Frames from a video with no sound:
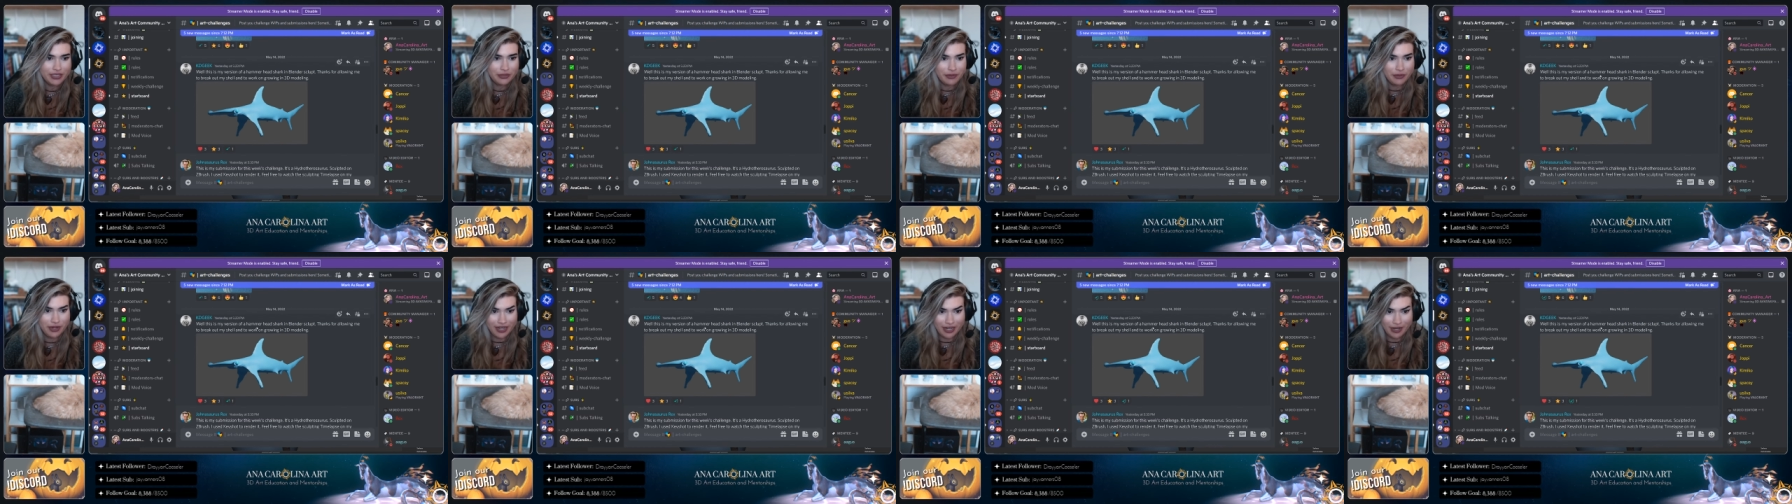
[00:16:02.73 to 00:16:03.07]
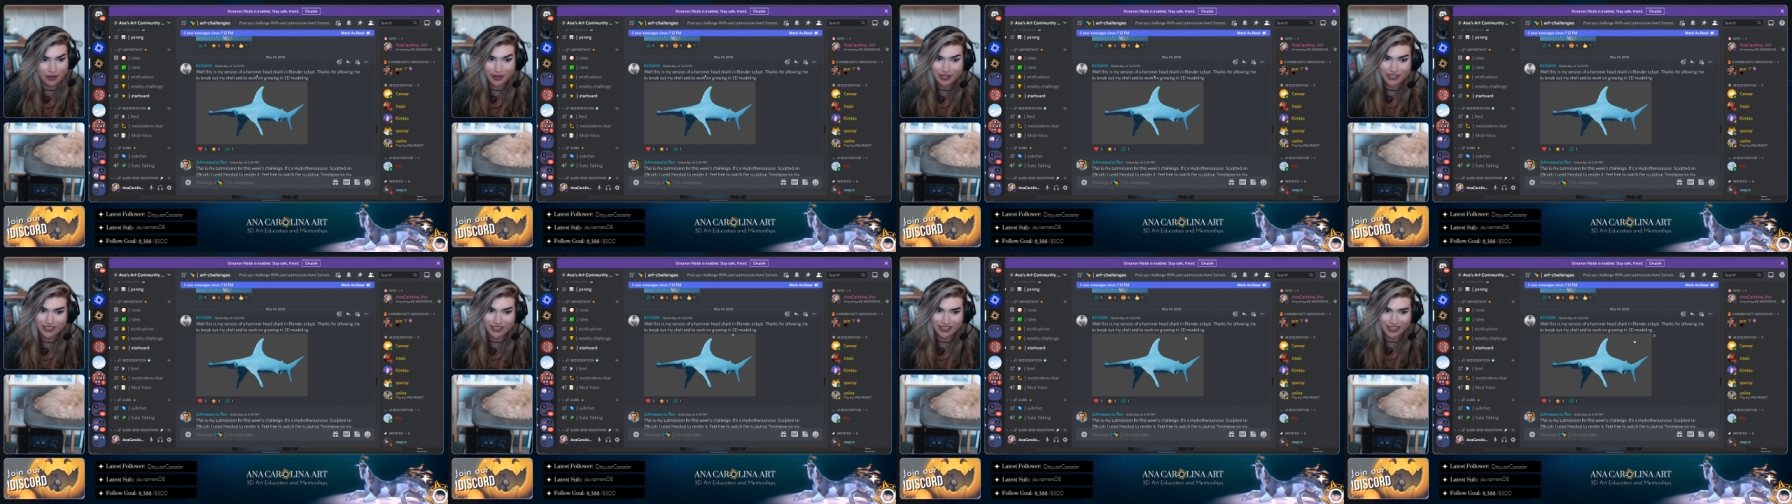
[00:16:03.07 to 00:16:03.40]
me to break
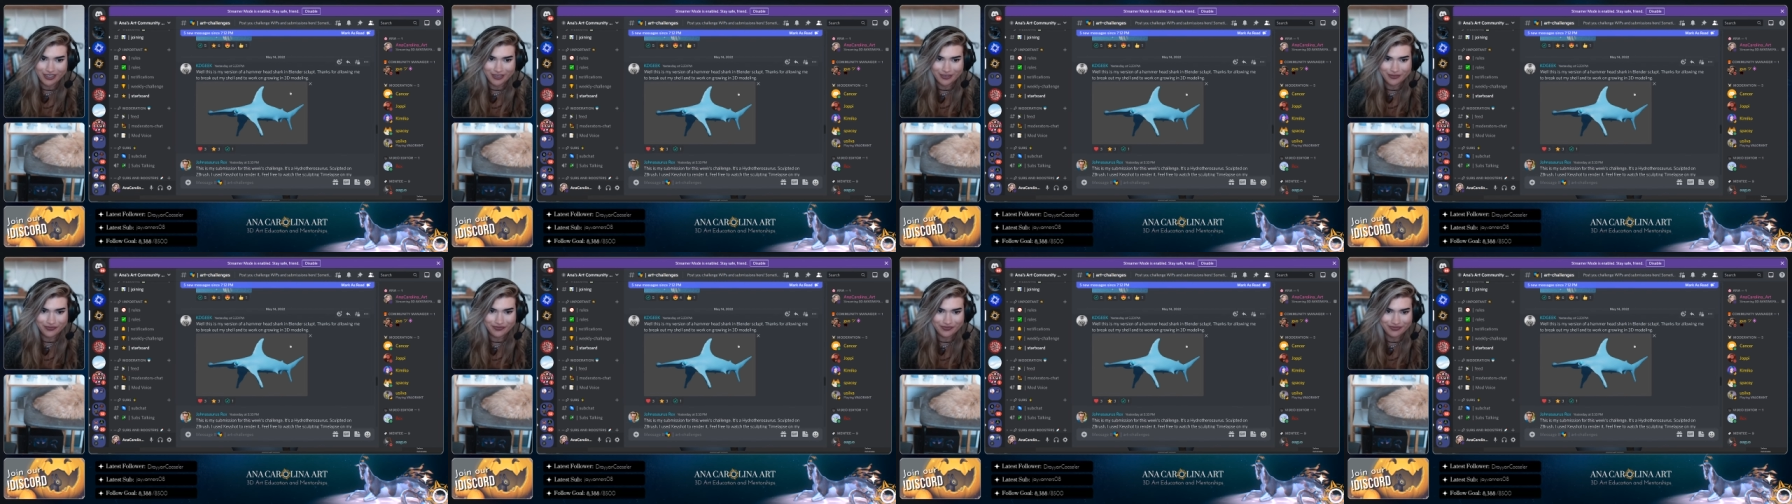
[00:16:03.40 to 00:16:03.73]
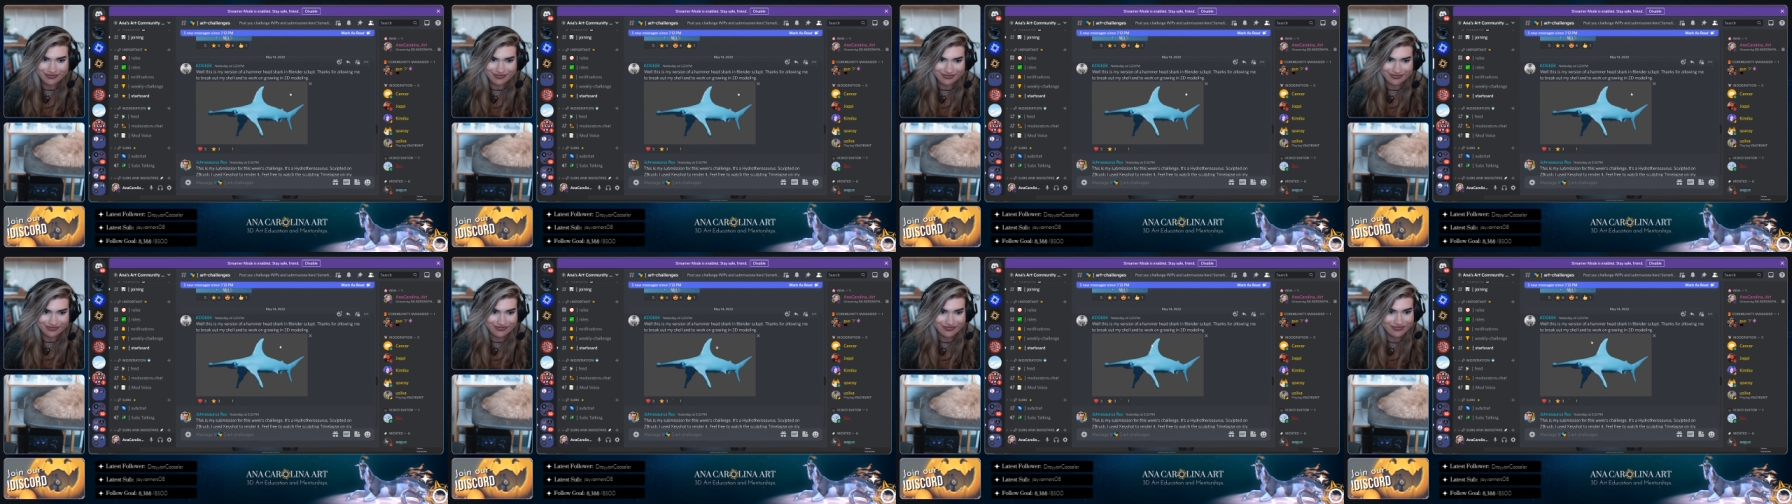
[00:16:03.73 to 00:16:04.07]
out of my shell
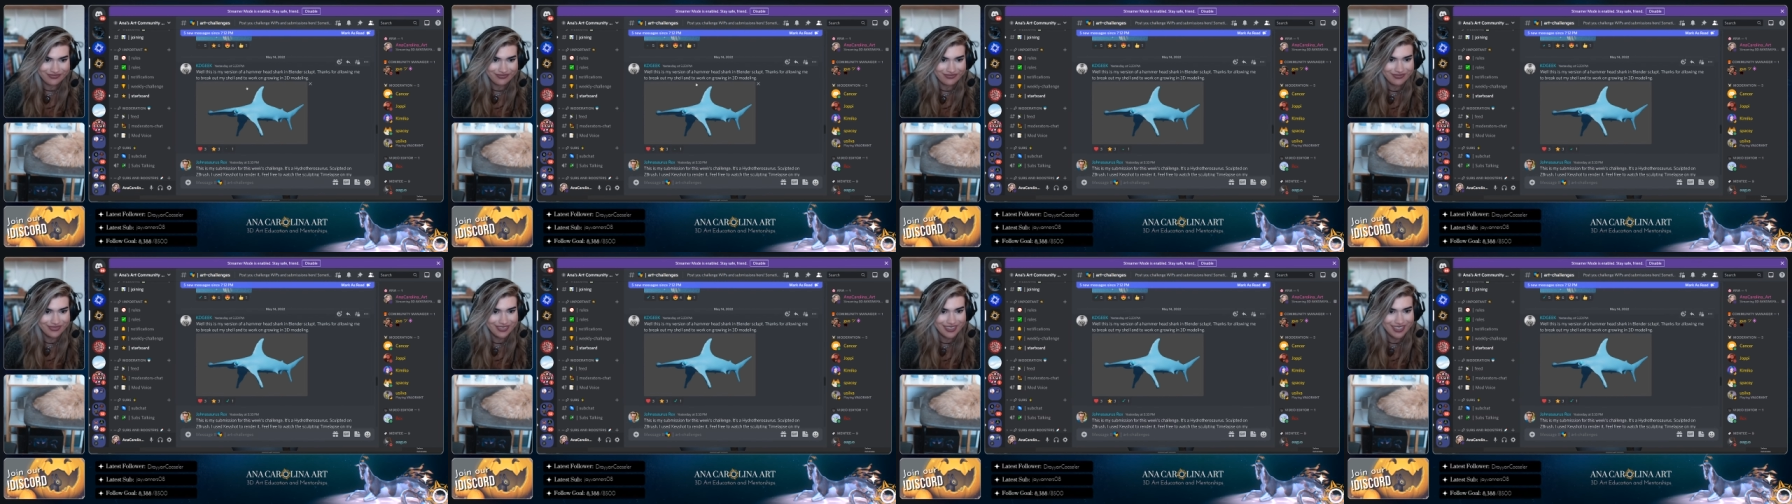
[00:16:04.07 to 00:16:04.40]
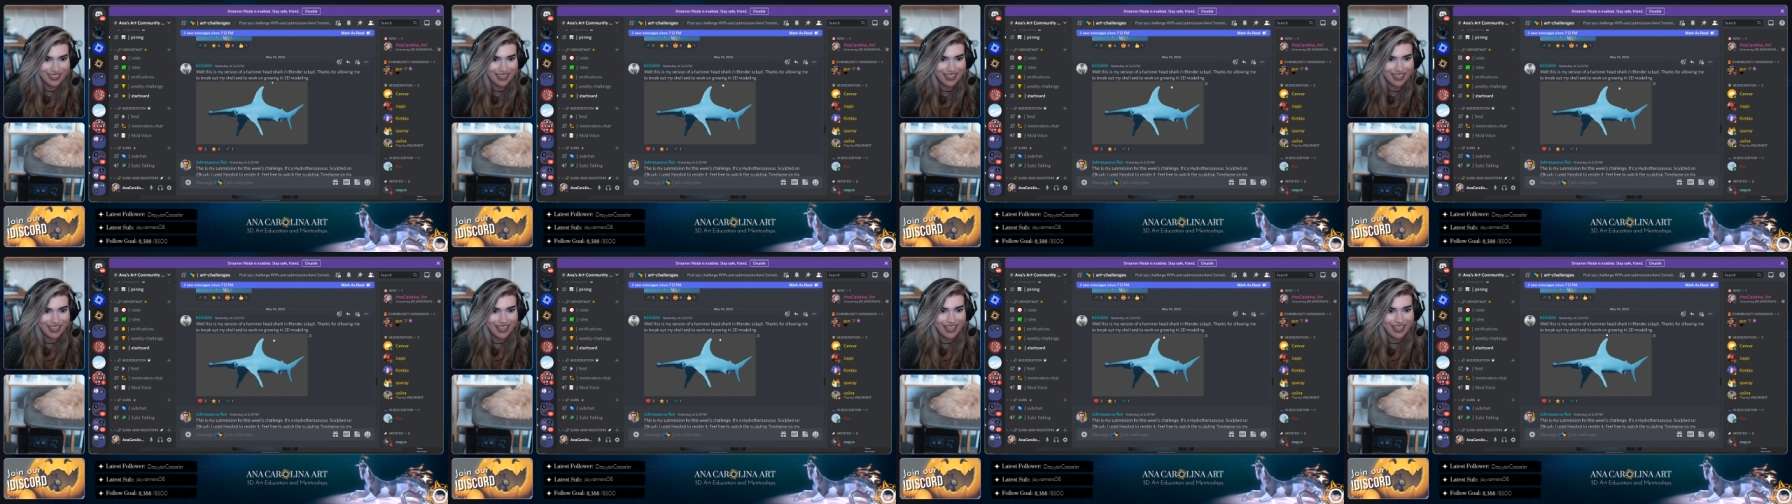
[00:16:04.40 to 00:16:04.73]

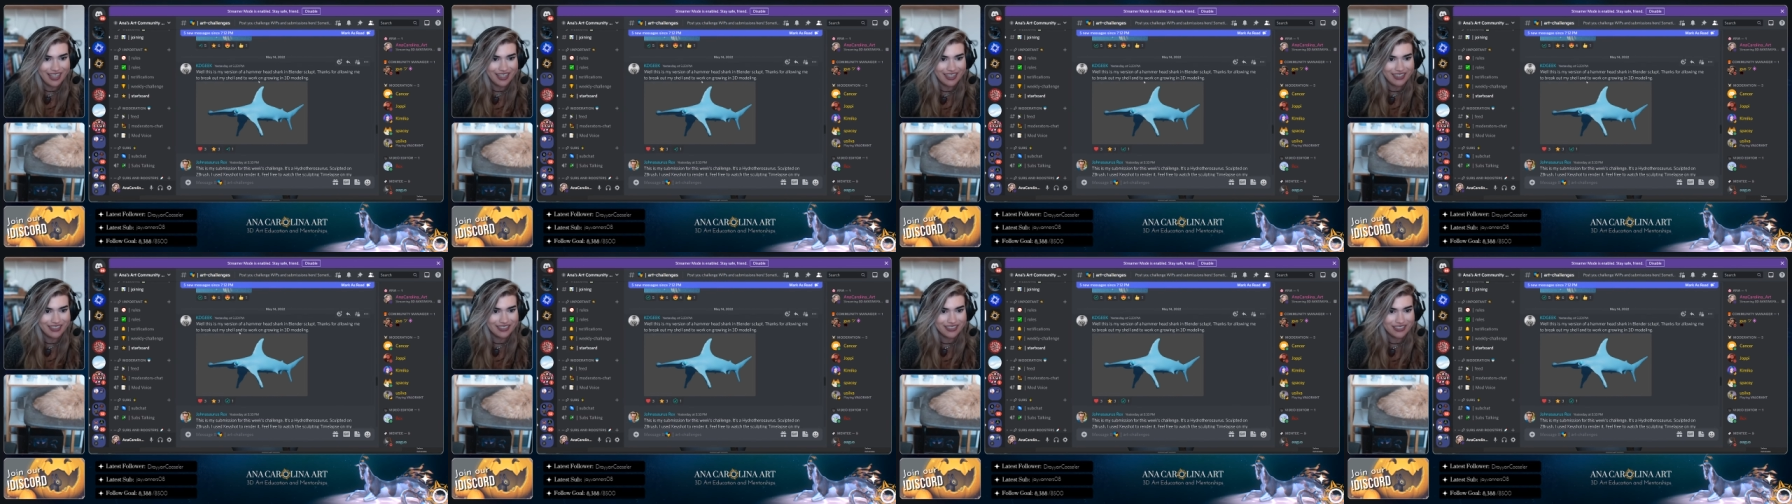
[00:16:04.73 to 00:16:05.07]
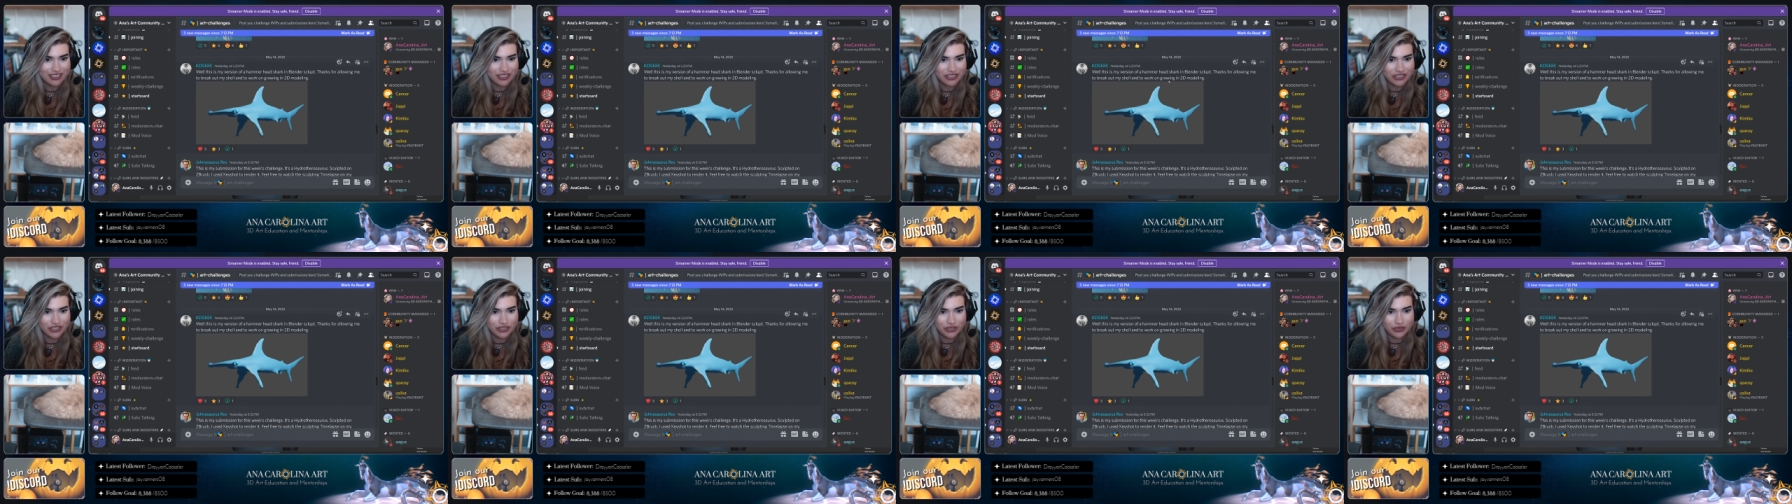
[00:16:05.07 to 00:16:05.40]
and